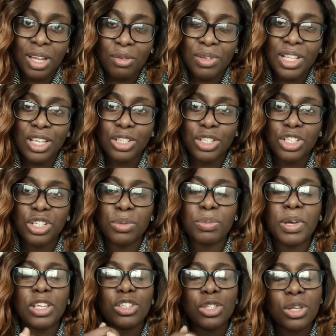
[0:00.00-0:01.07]
that relationship
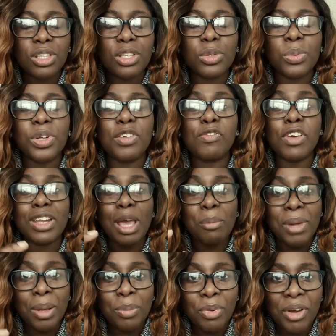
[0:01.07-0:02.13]
by studying the word of God and
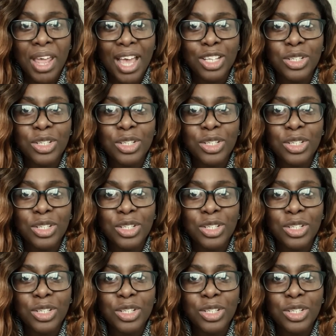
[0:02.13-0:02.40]
by prayer.